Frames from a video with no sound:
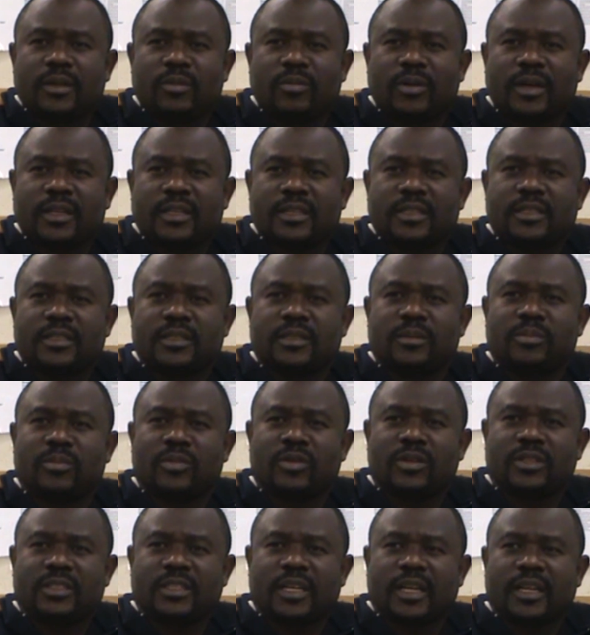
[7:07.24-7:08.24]
what is
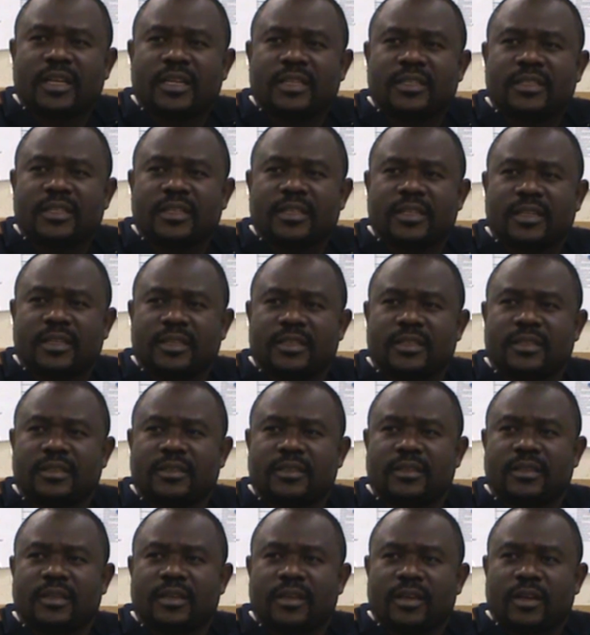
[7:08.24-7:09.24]
more challenging
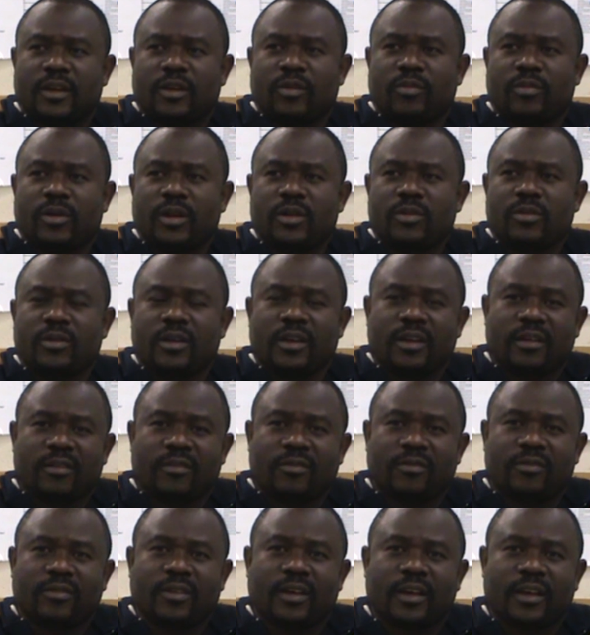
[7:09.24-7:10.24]
is when you
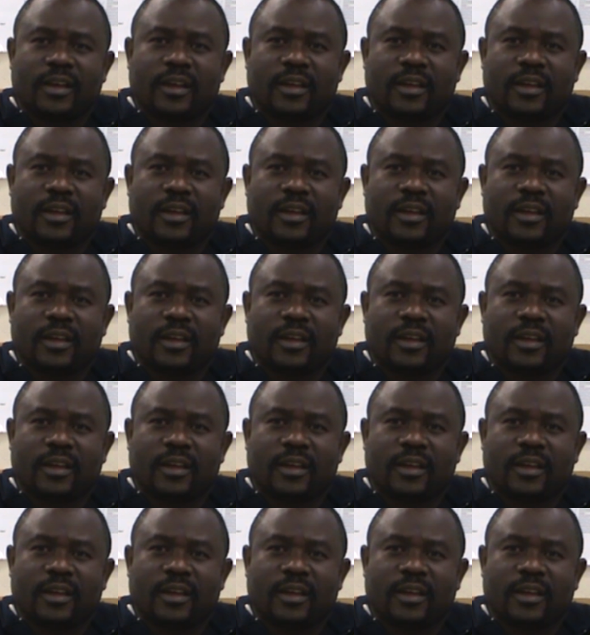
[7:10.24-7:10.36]
have